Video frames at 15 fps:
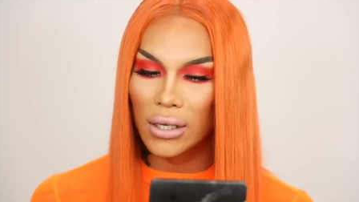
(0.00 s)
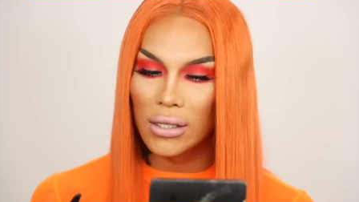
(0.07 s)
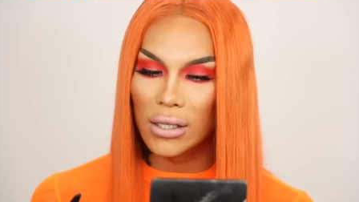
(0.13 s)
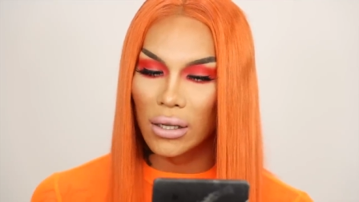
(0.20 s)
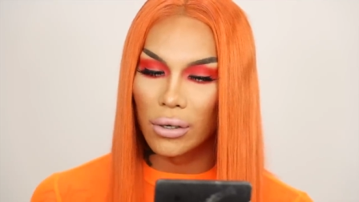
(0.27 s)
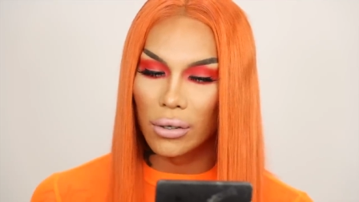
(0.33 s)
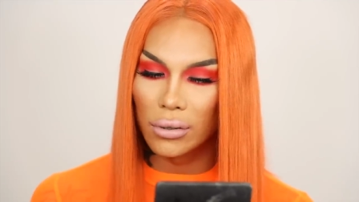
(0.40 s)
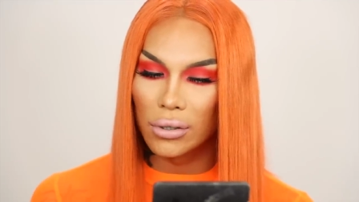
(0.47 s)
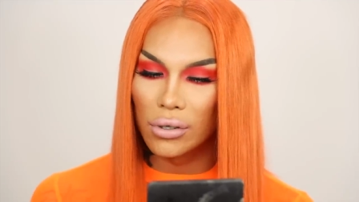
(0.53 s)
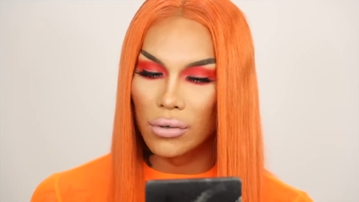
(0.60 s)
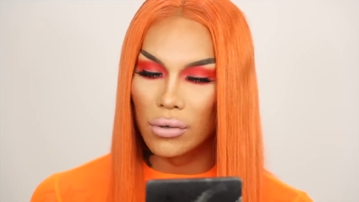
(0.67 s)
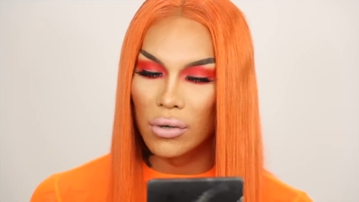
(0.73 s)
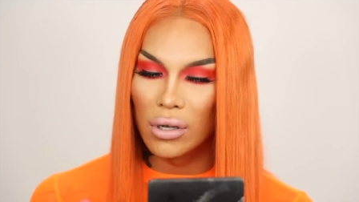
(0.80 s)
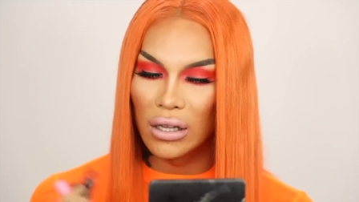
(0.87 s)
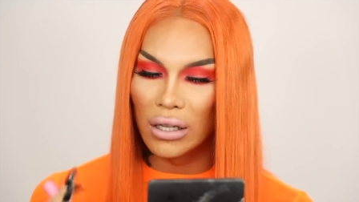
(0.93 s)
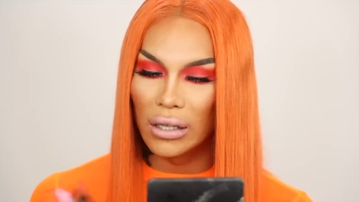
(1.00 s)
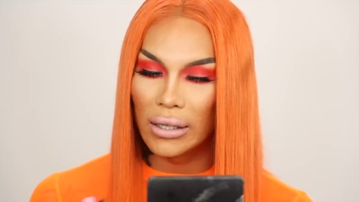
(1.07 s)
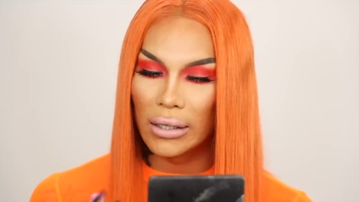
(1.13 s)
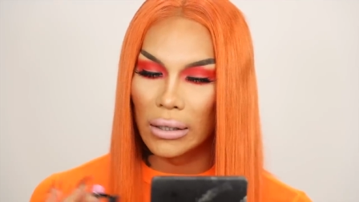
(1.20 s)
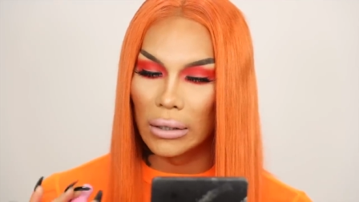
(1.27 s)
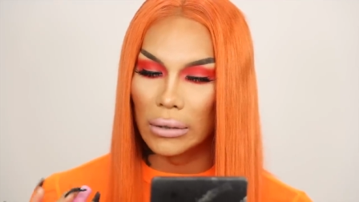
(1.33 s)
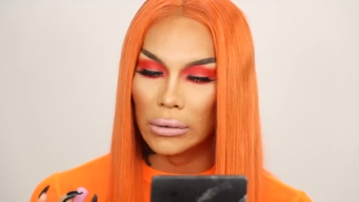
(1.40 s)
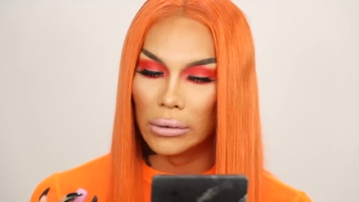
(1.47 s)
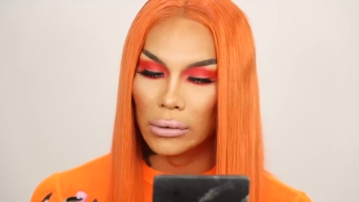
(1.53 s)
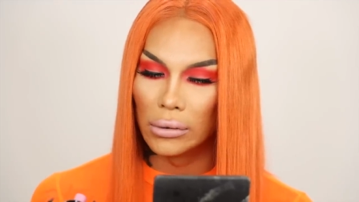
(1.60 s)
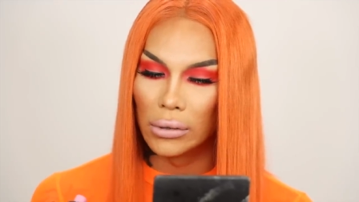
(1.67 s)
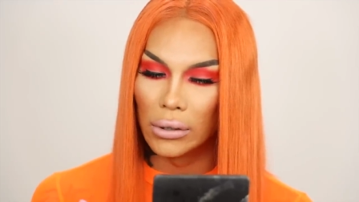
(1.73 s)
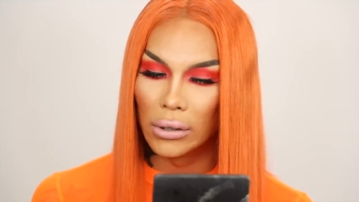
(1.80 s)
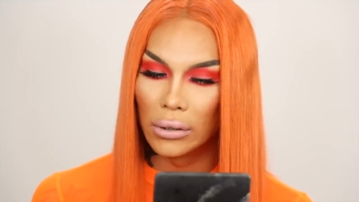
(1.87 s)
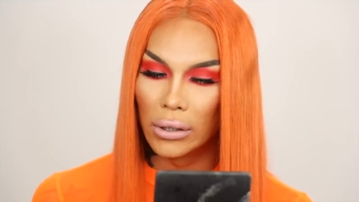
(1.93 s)
it's a little too like old
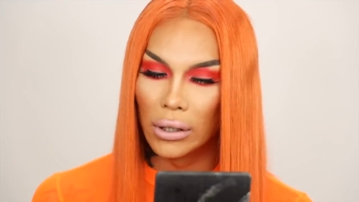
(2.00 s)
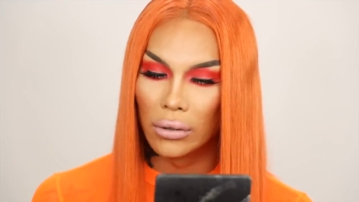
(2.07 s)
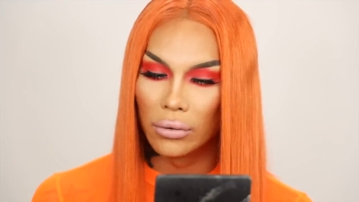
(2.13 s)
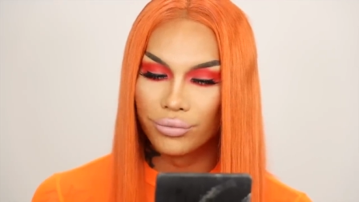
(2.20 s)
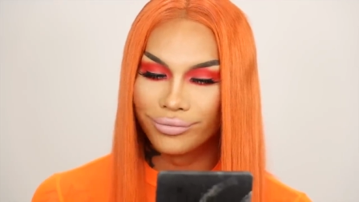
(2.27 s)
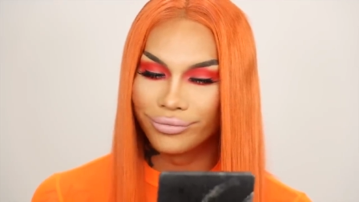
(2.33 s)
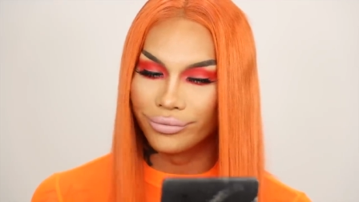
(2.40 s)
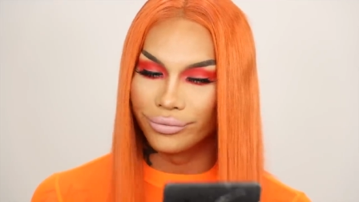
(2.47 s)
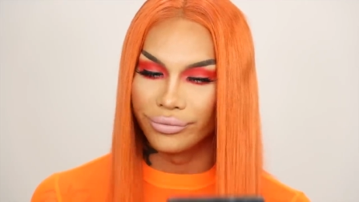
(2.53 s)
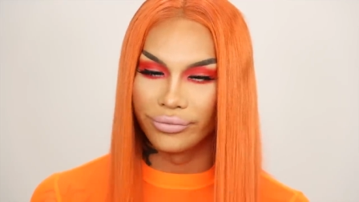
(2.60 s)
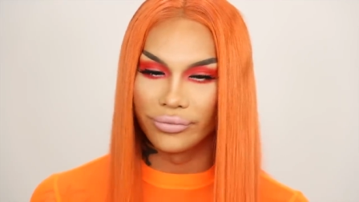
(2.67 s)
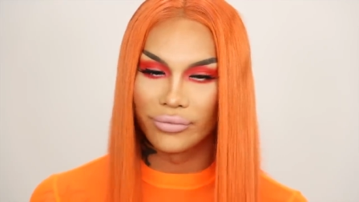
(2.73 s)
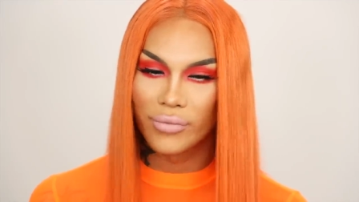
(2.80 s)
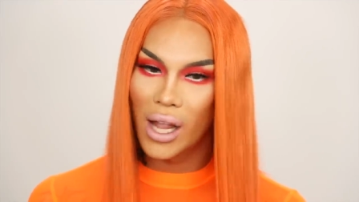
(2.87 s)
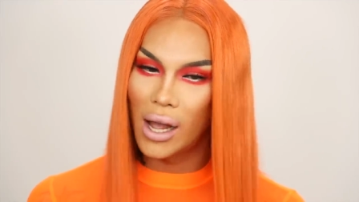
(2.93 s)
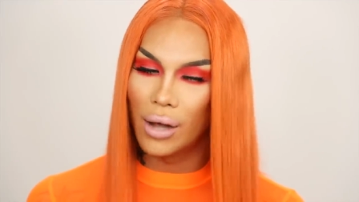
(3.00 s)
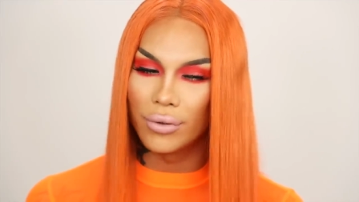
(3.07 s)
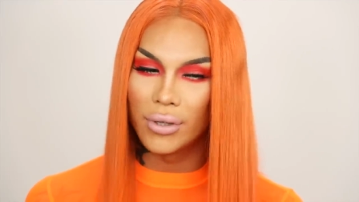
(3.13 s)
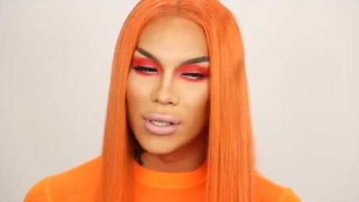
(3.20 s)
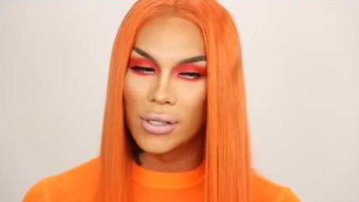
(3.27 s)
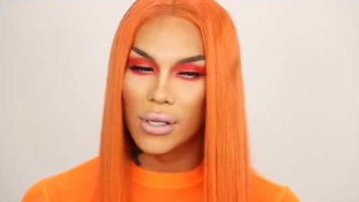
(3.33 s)
girl, no. I don't think